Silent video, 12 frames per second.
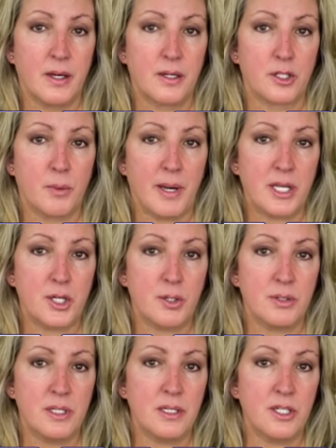So by
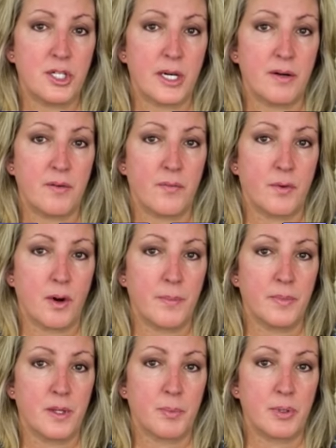choosing the gerund
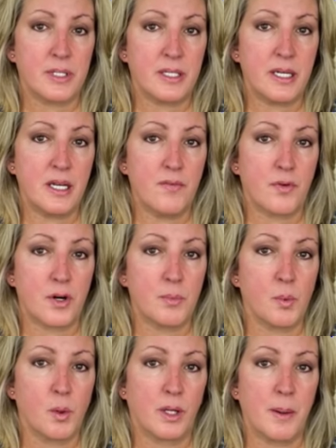form, the preceding
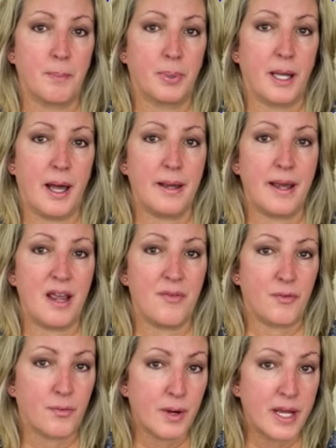verb will imply a
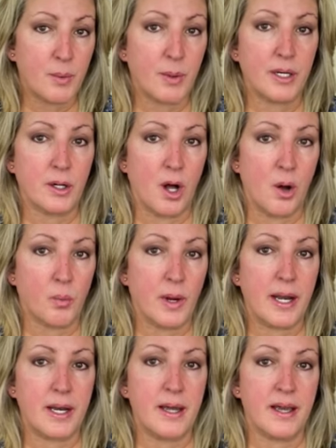frequent,
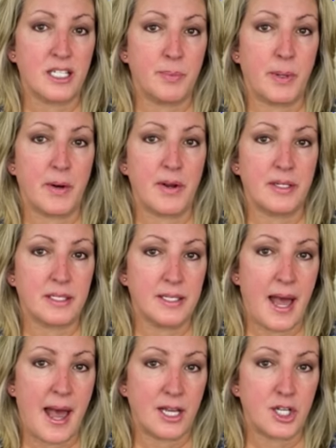already experienced
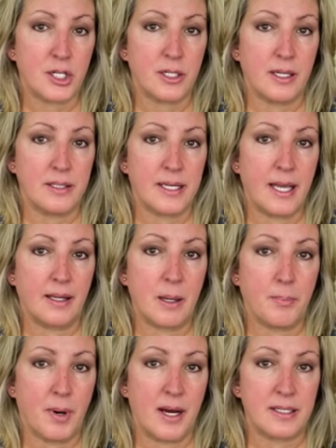action, entailing
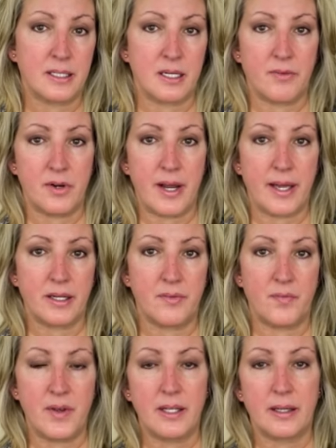positive or negative
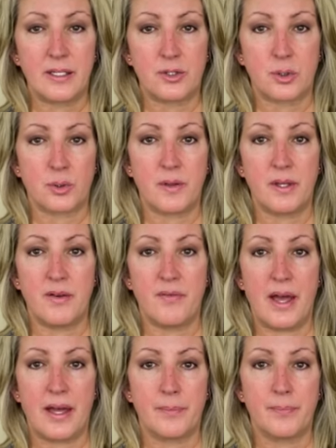feelings toward the
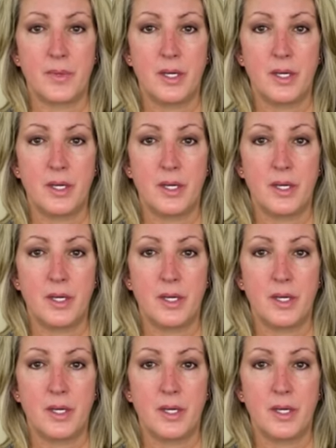event.